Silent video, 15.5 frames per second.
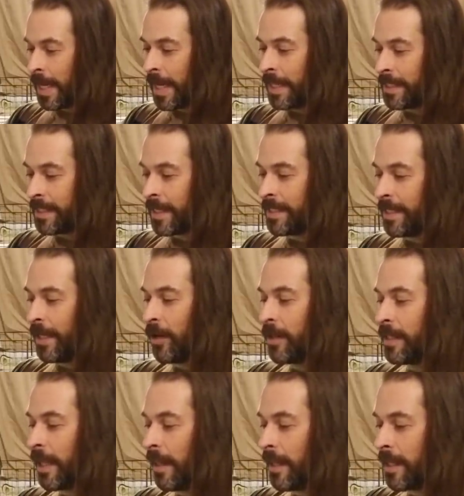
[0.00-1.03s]
It says here,
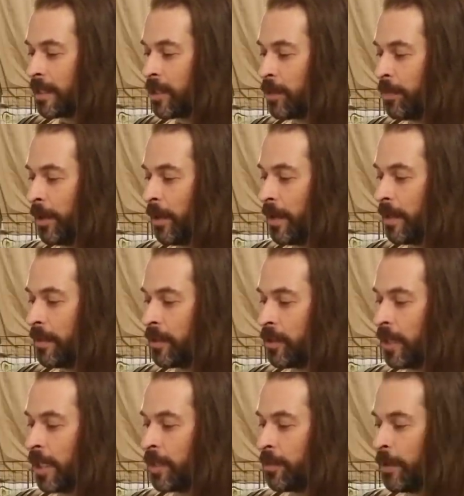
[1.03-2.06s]
a delicate spirit in the
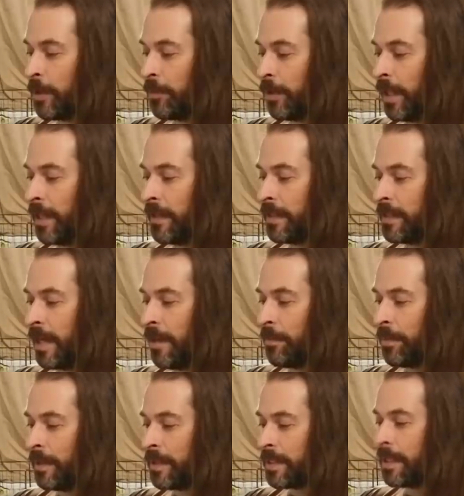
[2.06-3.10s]
Shakespeare play, The
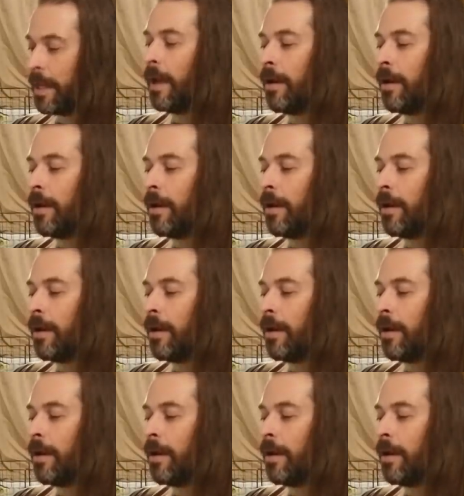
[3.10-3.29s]
Tempest.